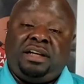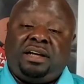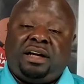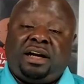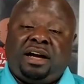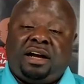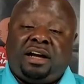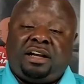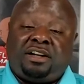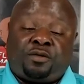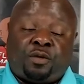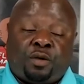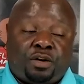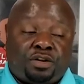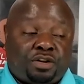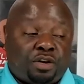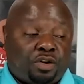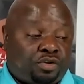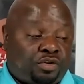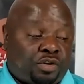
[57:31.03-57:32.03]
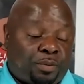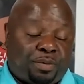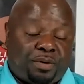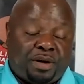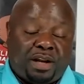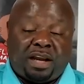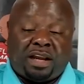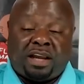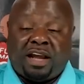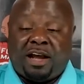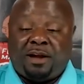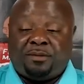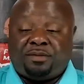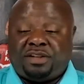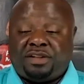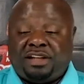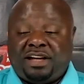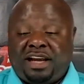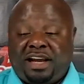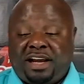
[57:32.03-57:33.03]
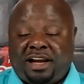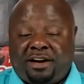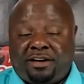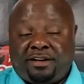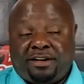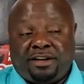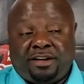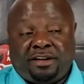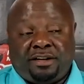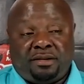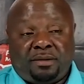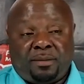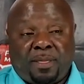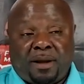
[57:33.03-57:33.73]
Uh, as far as those triple net comps in the area,